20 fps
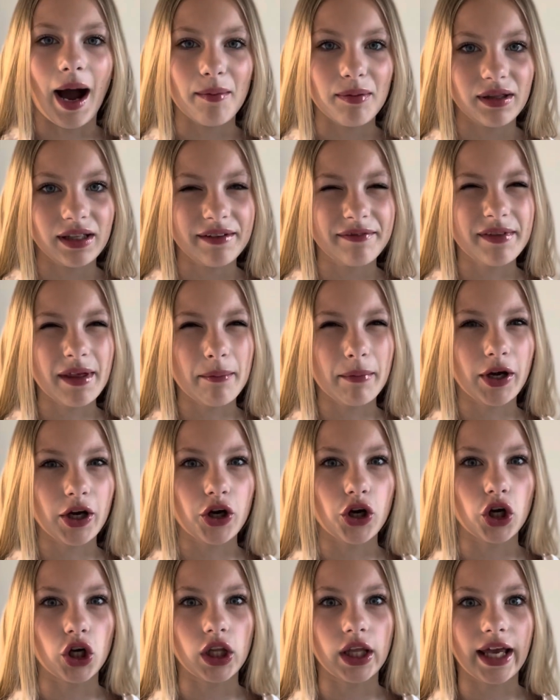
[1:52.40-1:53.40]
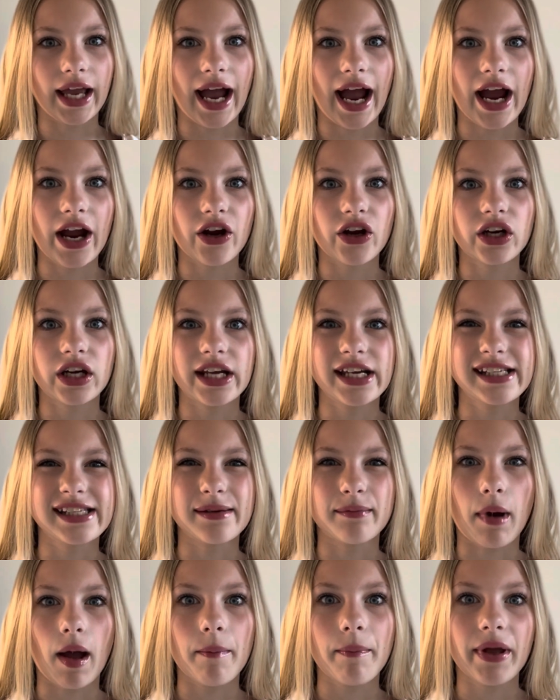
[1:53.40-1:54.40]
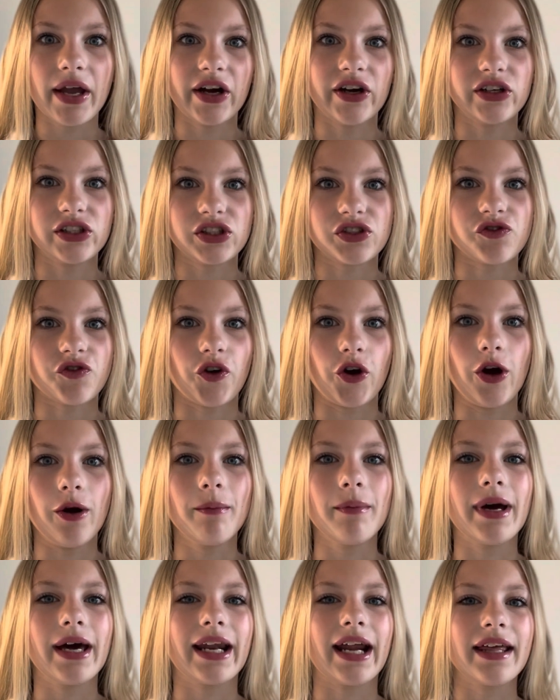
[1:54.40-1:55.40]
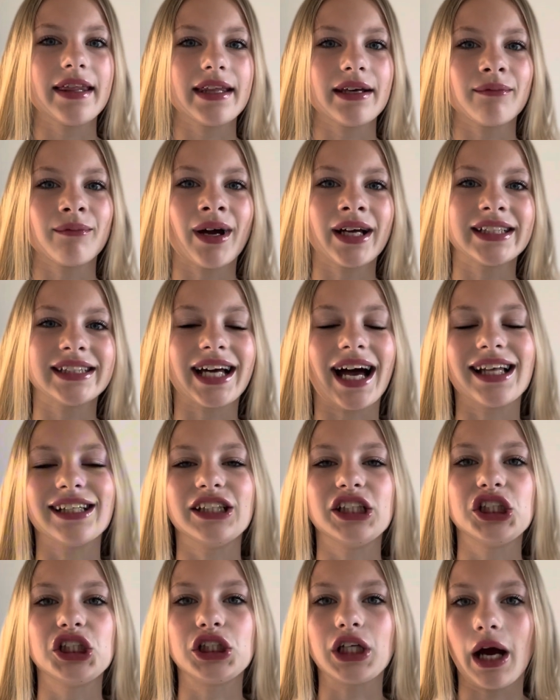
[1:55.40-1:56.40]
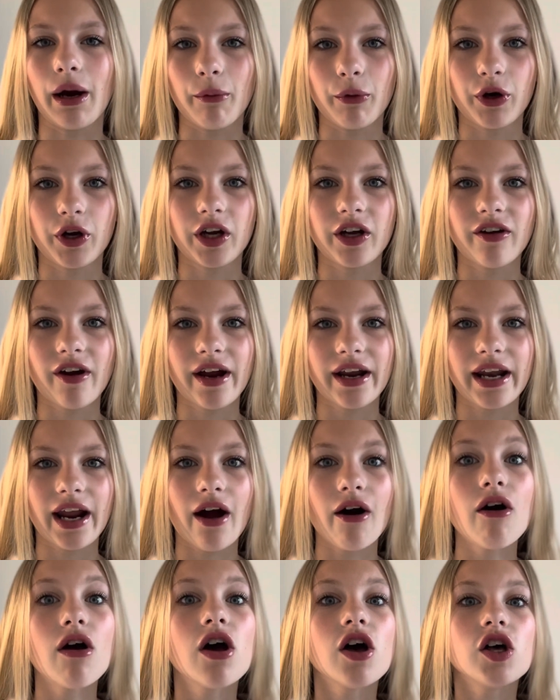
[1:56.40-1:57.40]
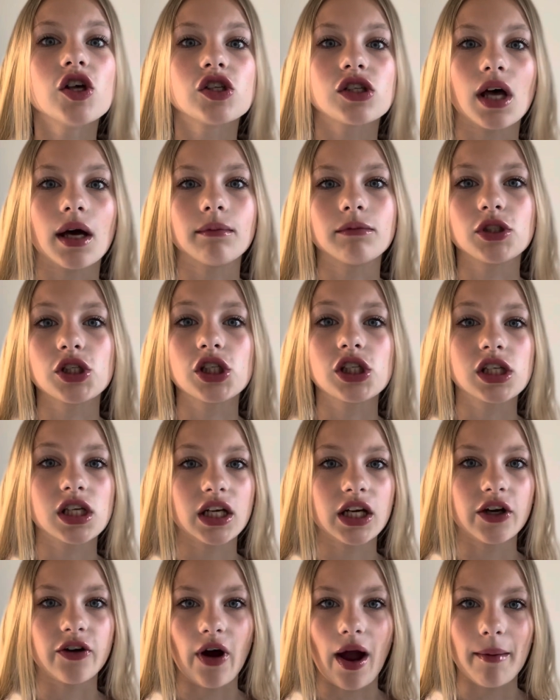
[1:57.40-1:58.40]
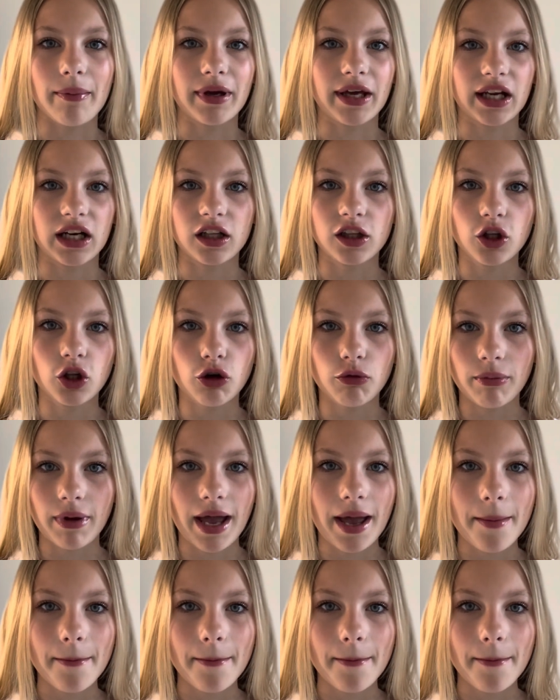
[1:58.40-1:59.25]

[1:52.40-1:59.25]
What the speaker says: believe that my curling iron is in my parents' room, and I think my dad's showering right now, so I'm just going to grab it in a little bit.